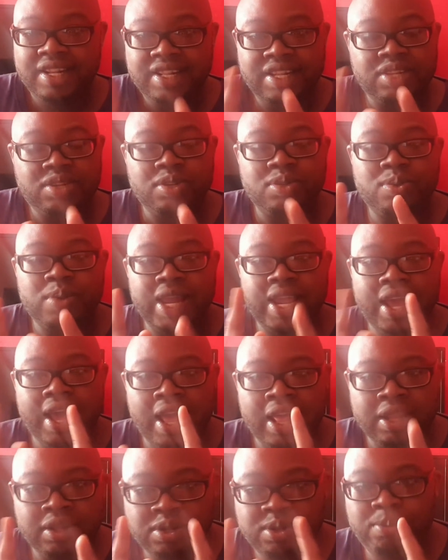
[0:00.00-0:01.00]
this is where
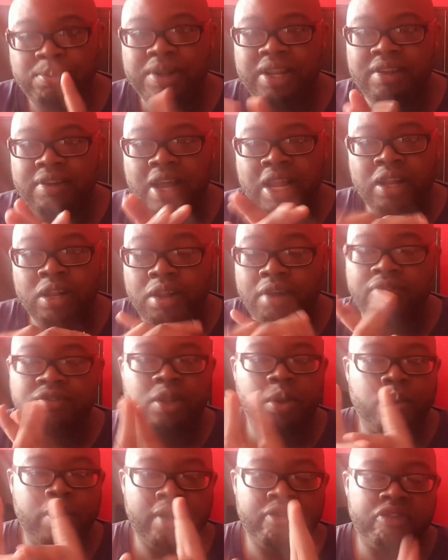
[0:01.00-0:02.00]
I do believe I love
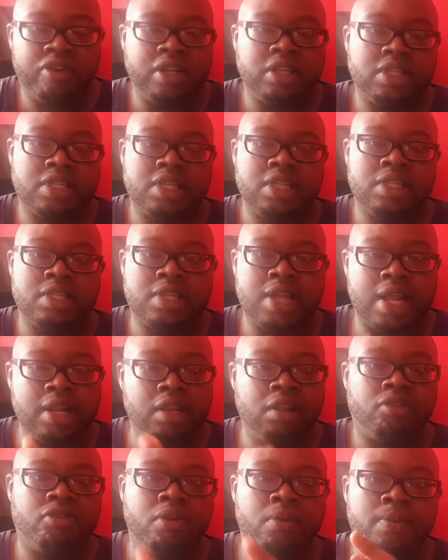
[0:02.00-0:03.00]
the references that
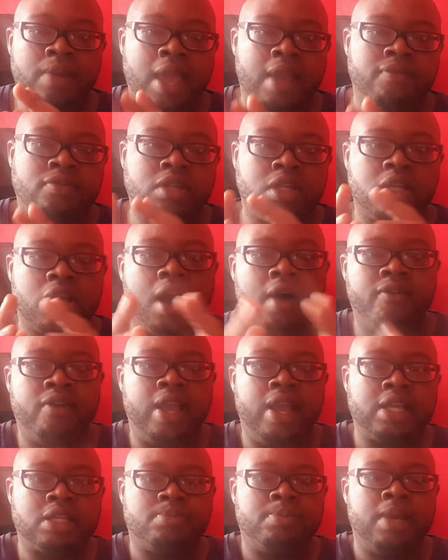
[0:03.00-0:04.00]
this film gave to the other
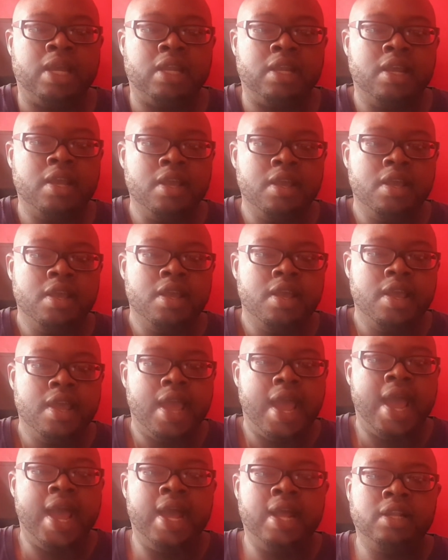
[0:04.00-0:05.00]
X-Men
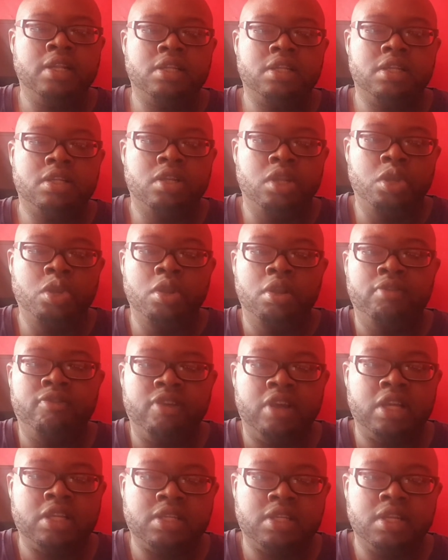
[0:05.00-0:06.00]
and the
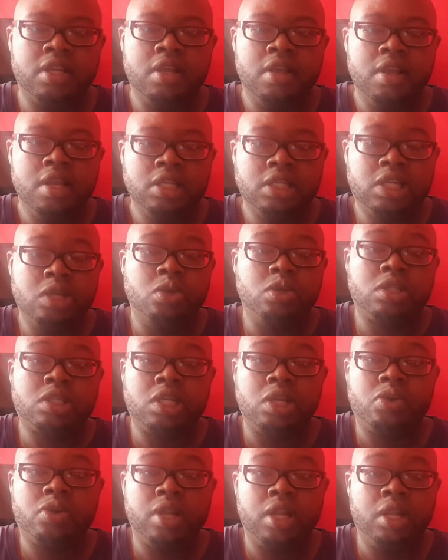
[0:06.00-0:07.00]
universe. She was
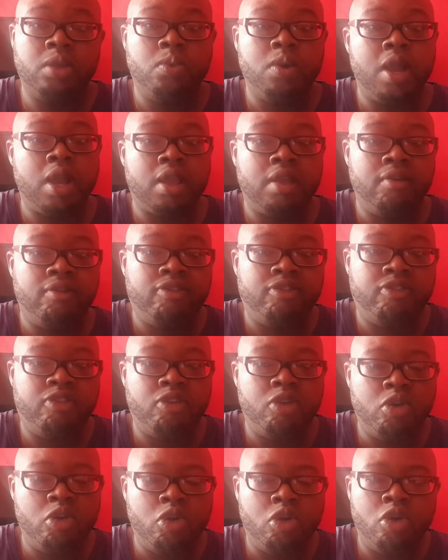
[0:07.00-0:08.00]
secretly working
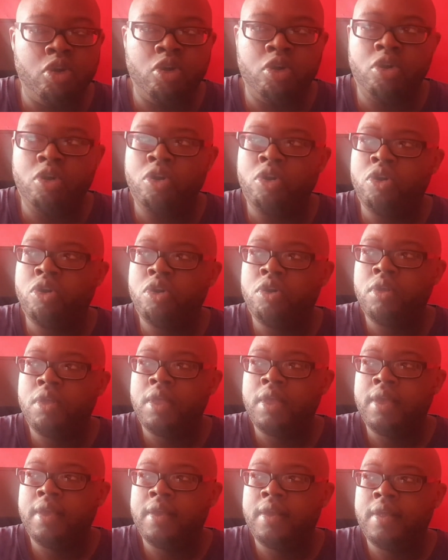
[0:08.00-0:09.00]
for
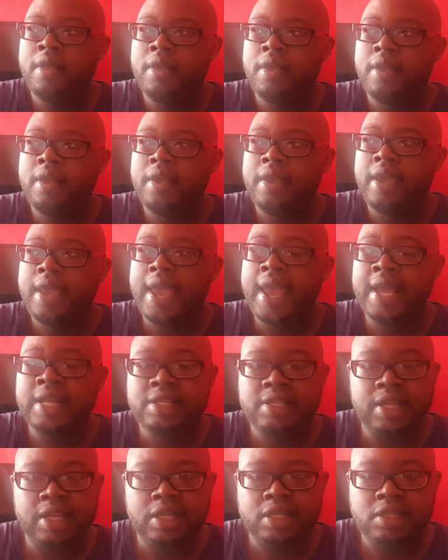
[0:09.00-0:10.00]

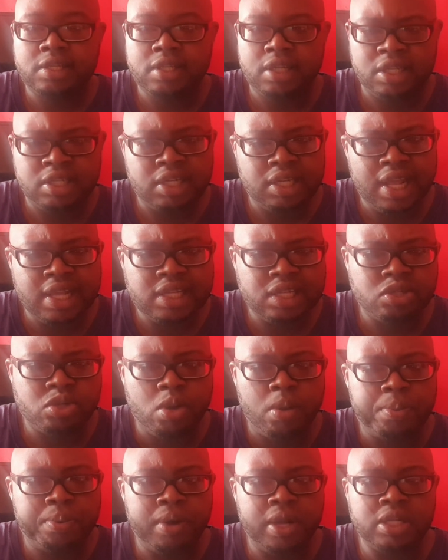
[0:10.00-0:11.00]
Essex. Is it the Essex
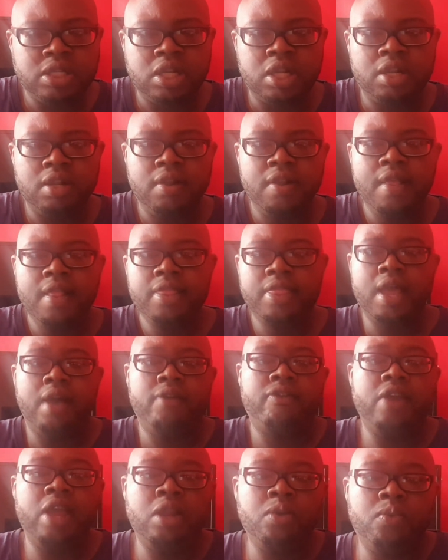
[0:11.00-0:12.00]
Corporation? Now,
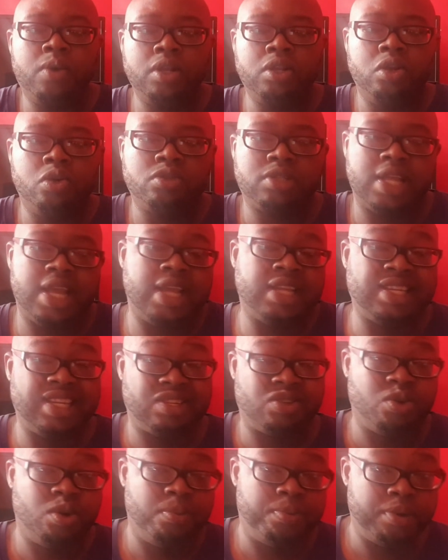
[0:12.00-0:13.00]
if anyone knows the
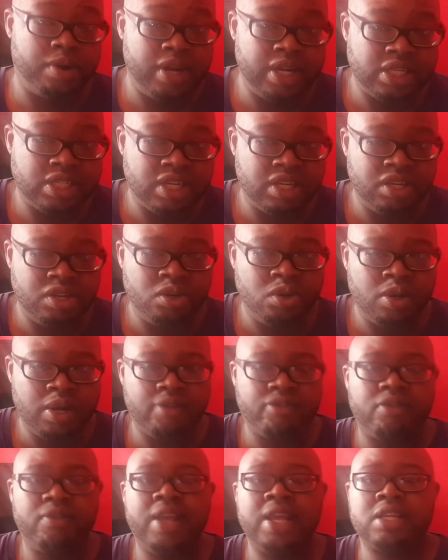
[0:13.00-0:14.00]
Essex Corporation, you know
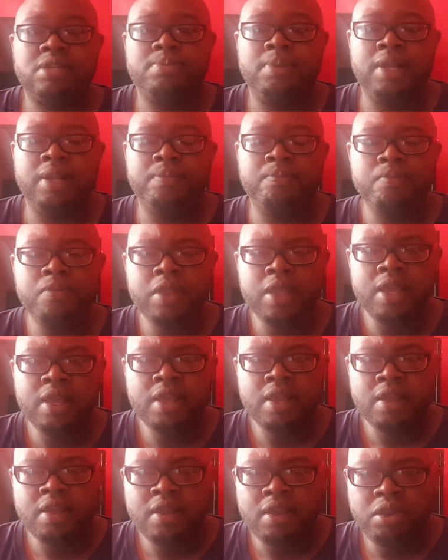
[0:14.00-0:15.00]
that from X-Men.
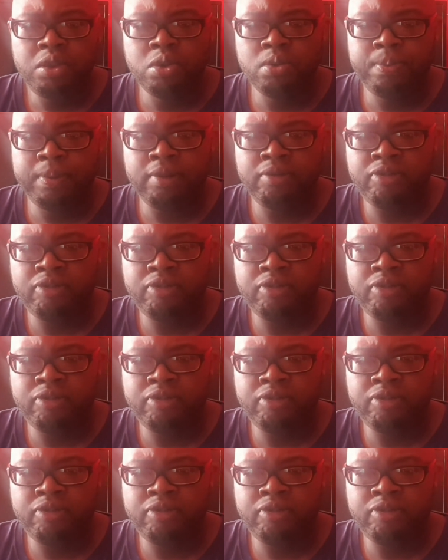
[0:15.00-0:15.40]
You'll be